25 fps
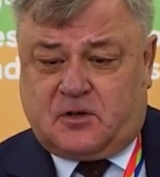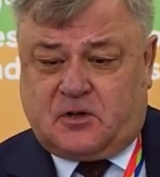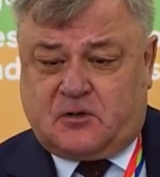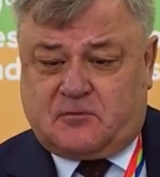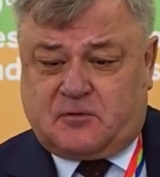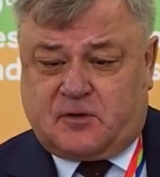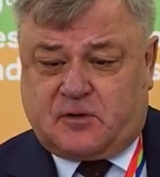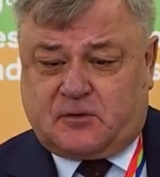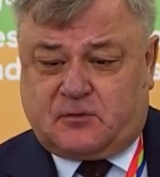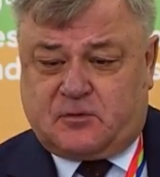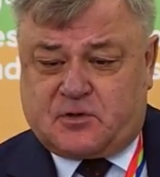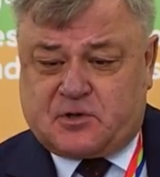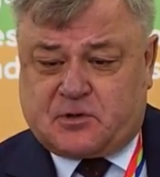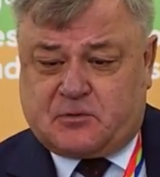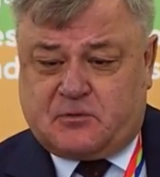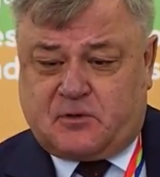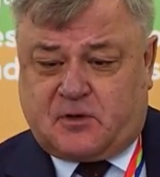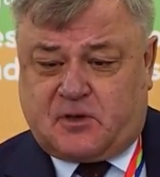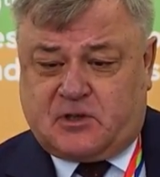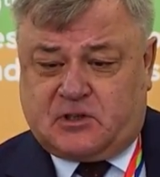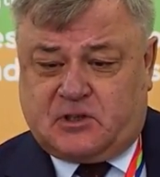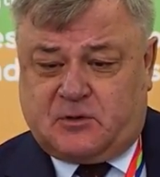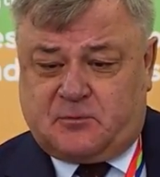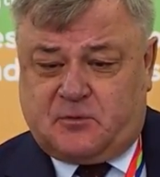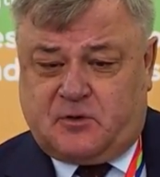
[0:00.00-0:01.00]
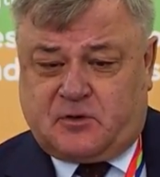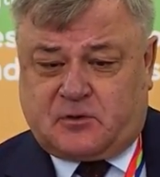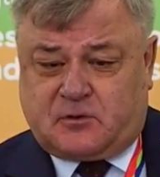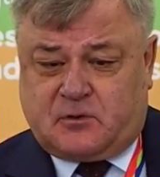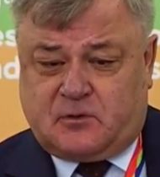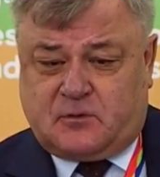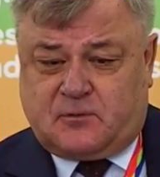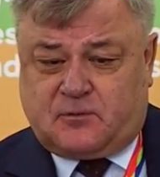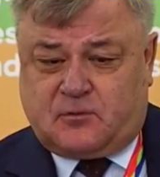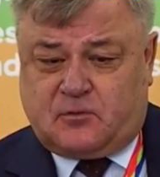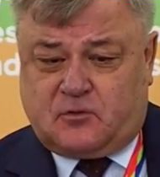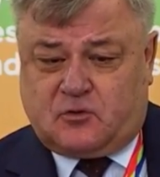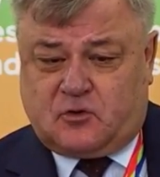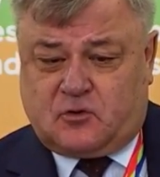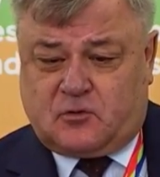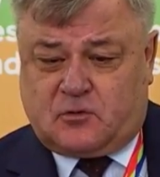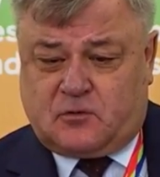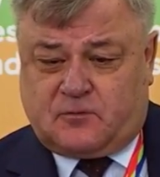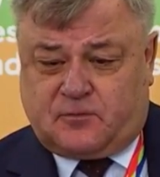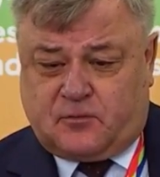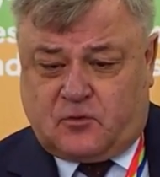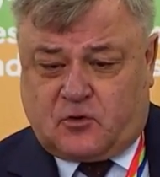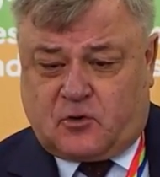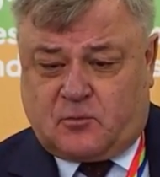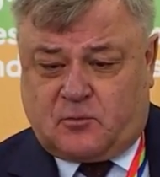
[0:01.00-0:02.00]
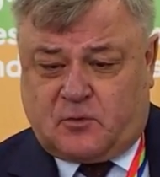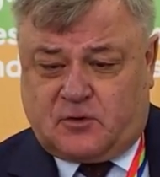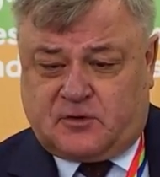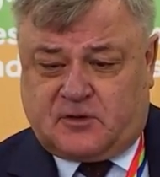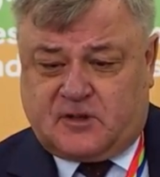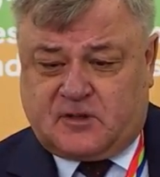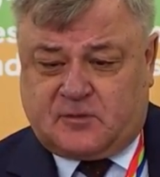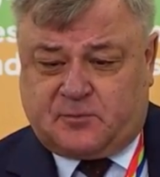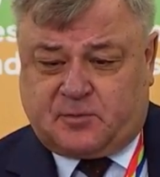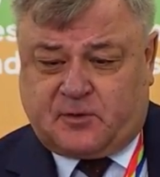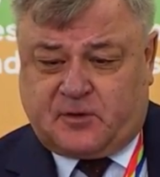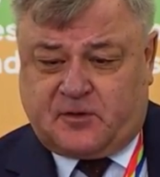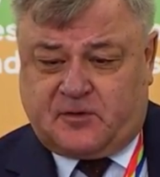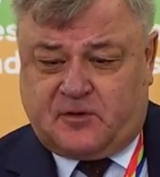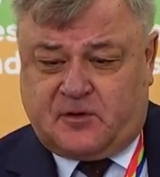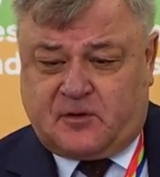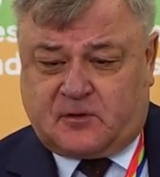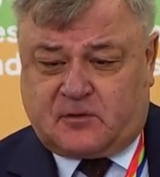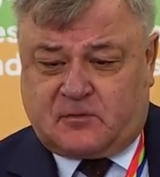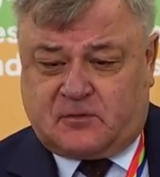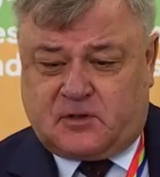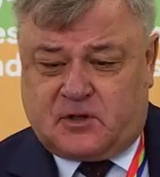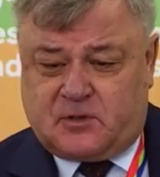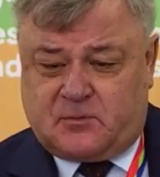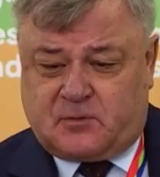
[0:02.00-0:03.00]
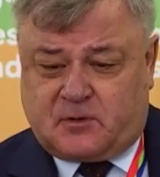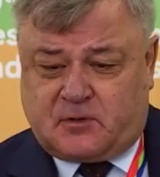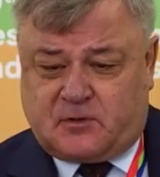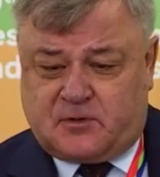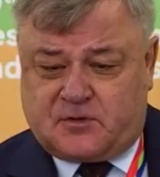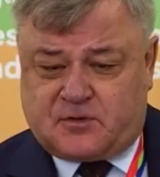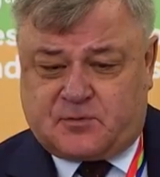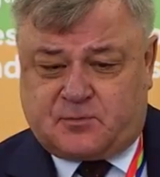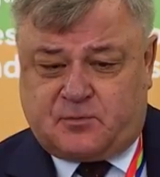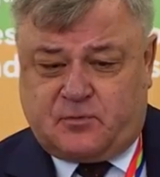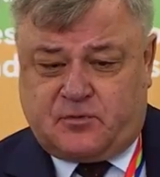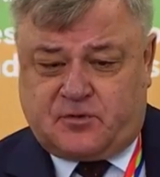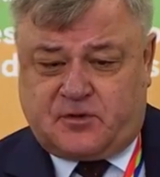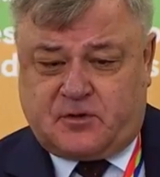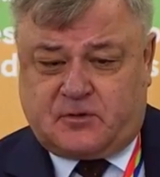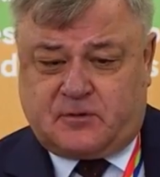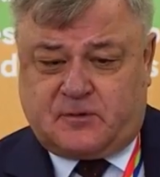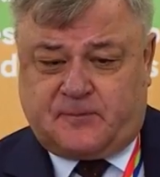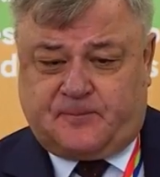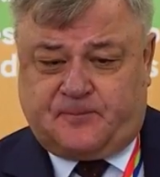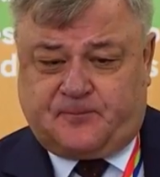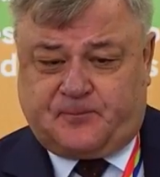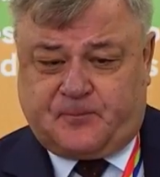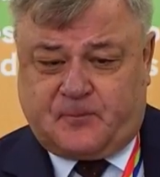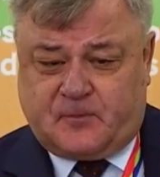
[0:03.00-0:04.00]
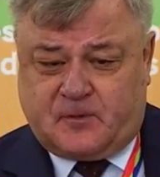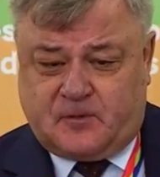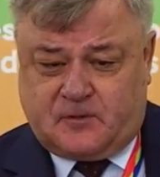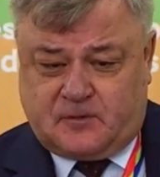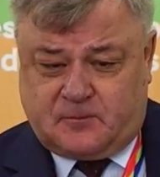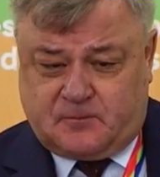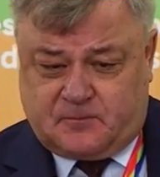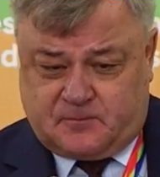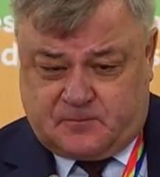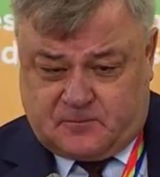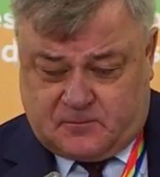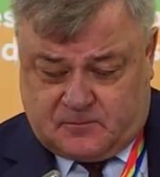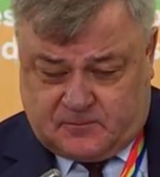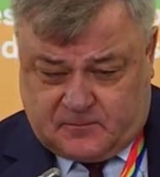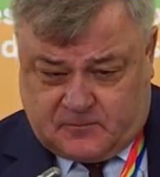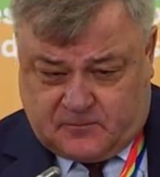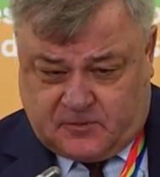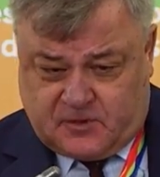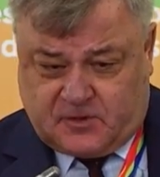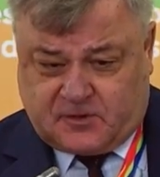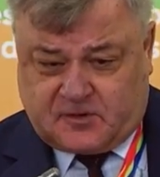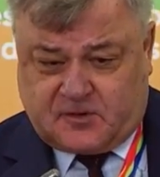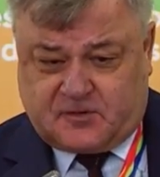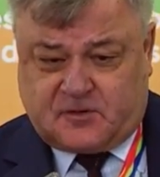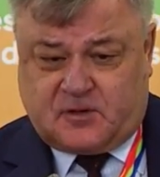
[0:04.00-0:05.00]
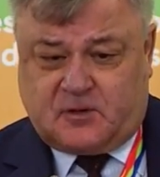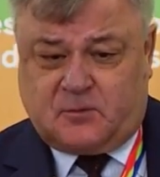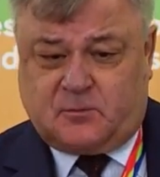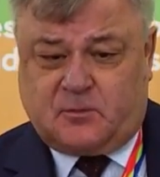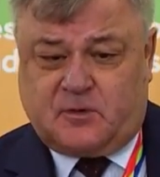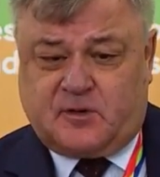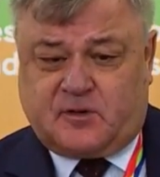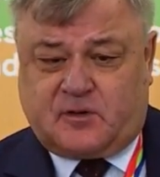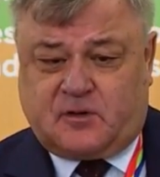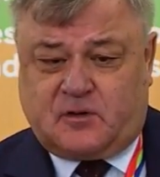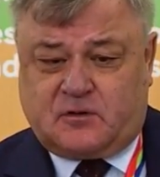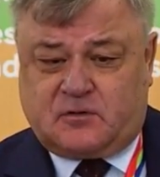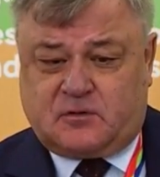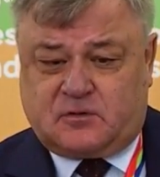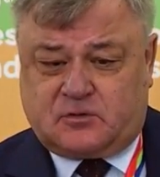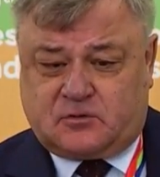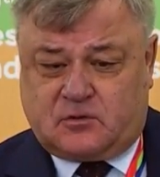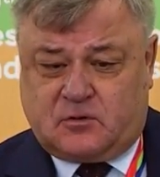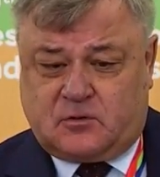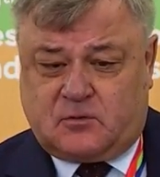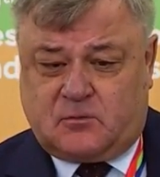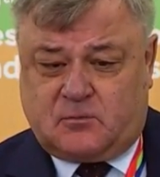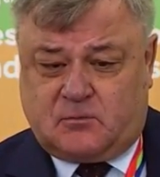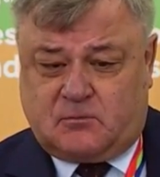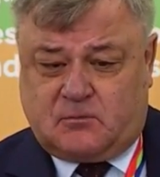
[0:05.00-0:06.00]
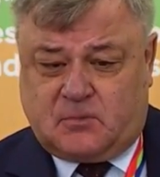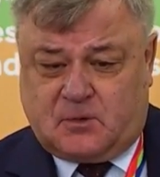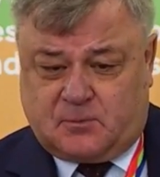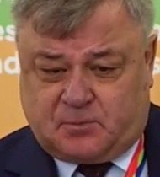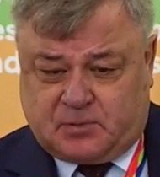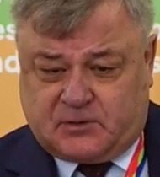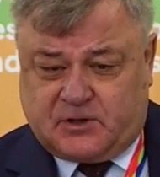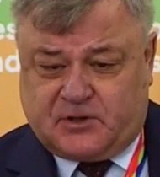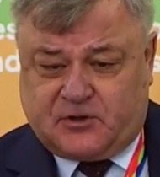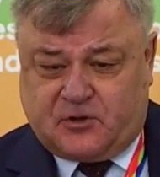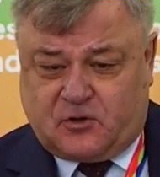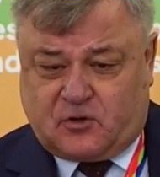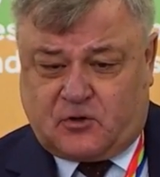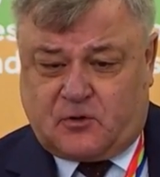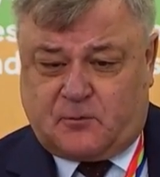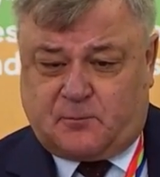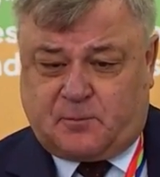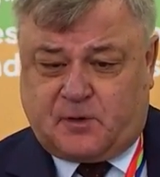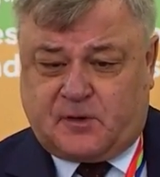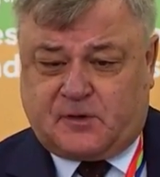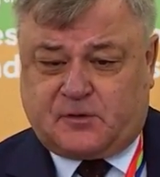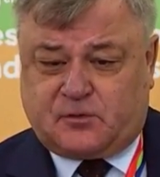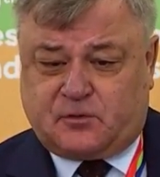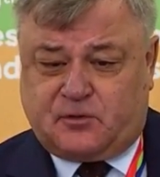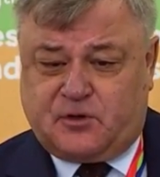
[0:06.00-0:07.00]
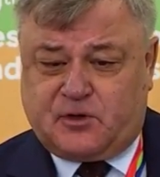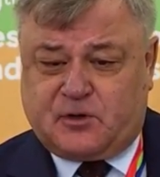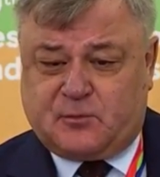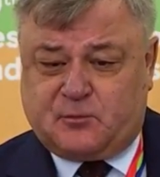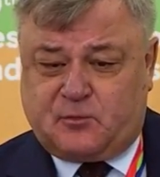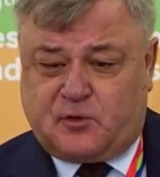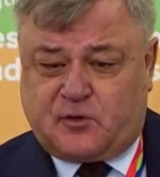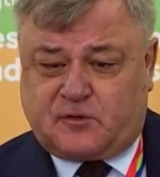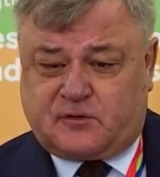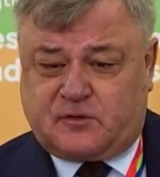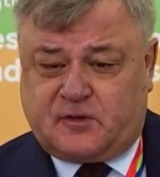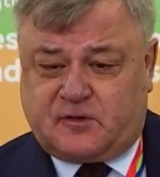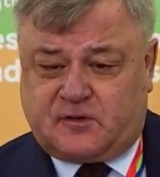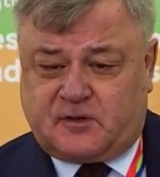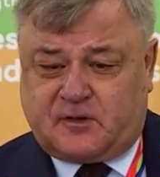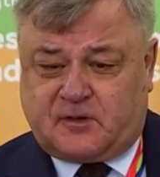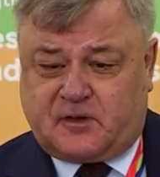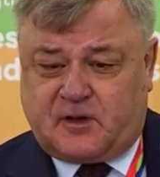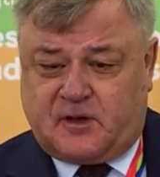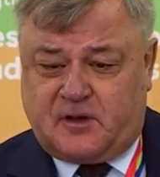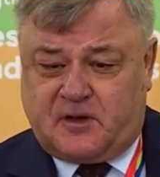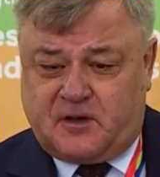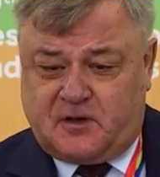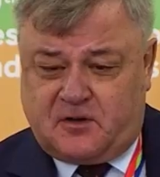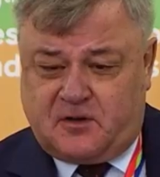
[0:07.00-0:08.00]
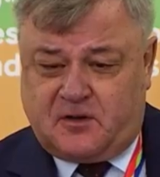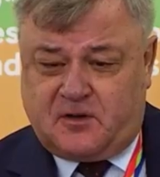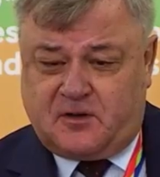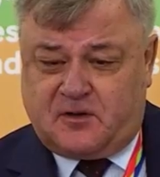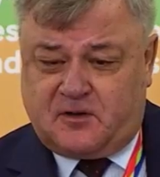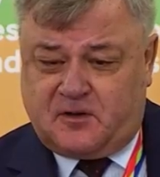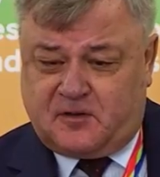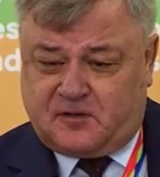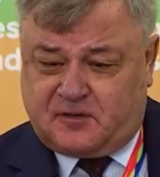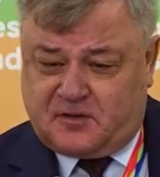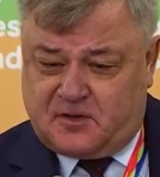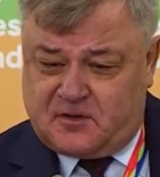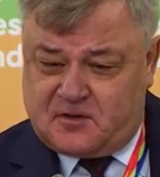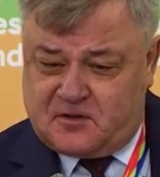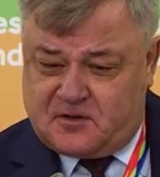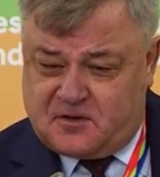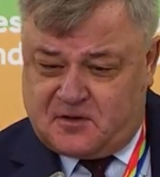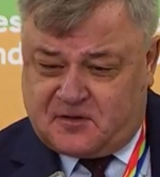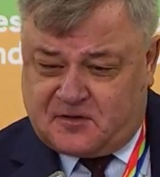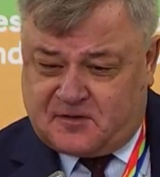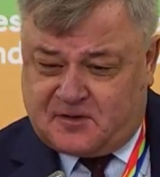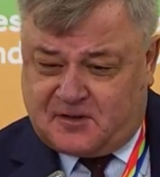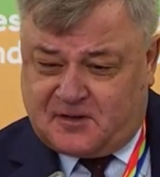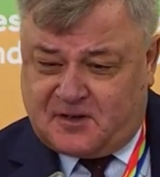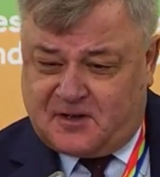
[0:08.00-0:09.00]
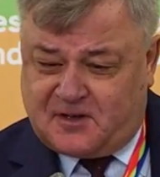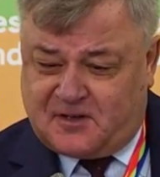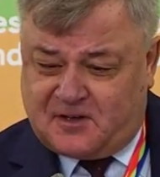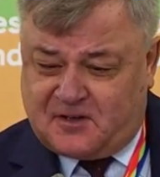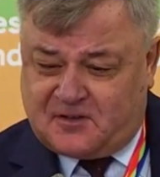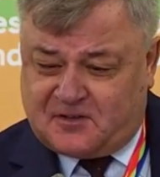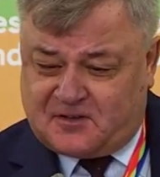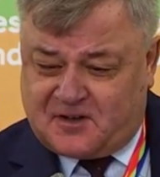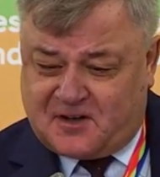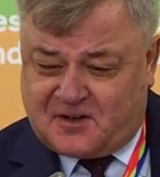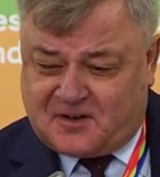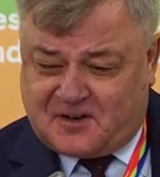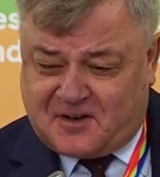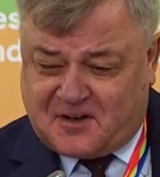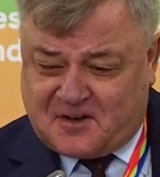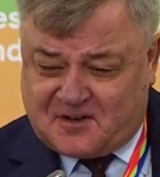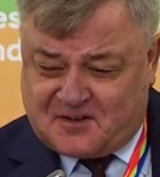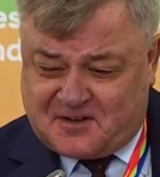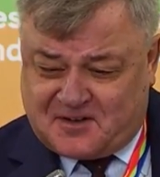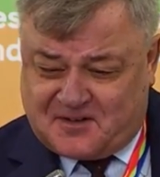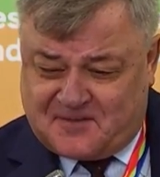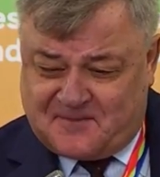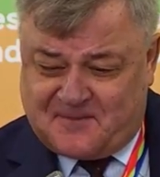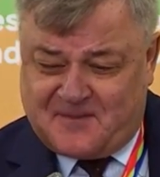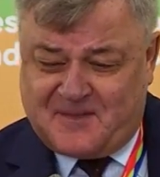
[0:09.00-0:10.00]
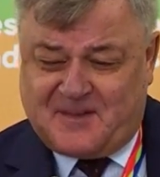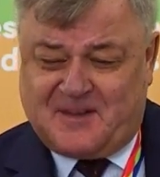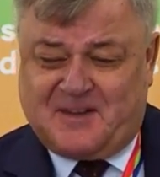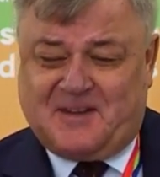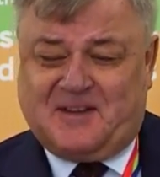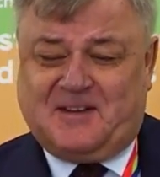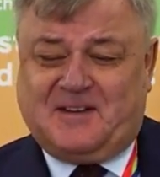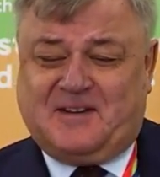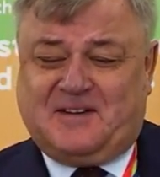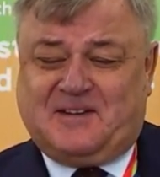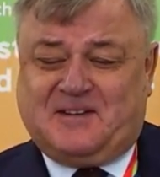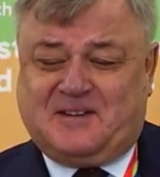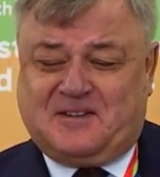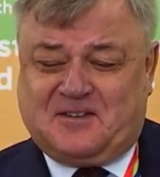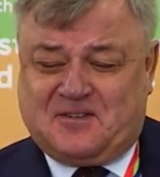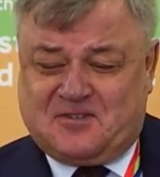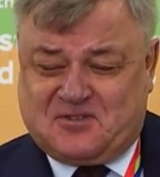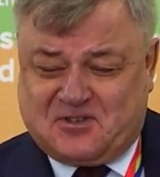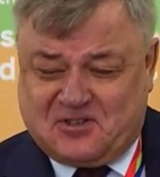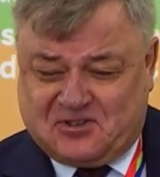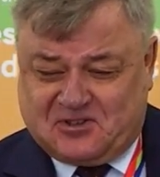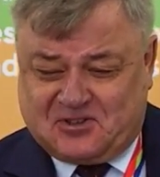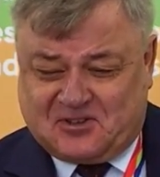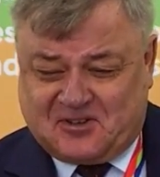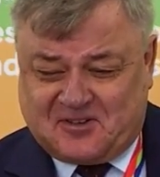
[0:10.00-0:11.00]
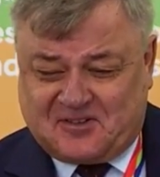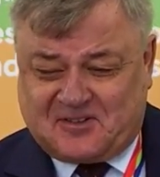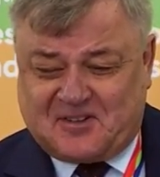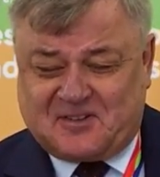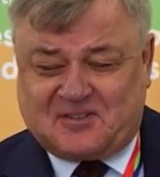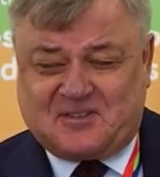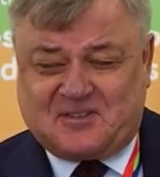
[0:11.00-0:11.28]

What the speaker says: As you probably know, at the Eastern Economic Forum, President Putin expressed the idea that we're planning to build a bridge to Sakhalin Island that would connect